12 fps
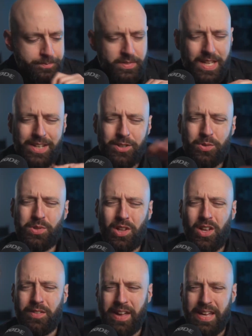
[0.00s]
tend to use a
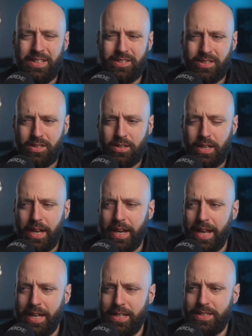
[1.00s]
lot of haze, and
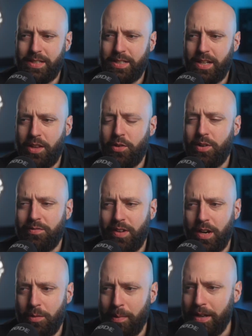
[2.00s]
haze is another
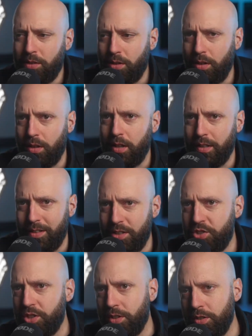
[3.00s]
environmental
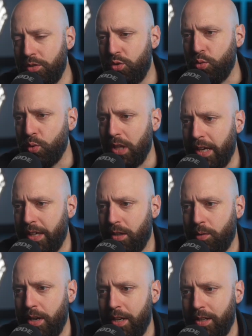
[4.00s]
addition to lighting,
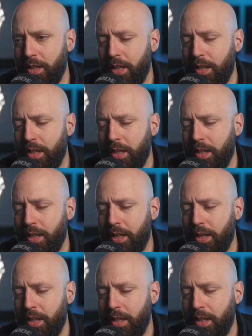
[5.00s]
right?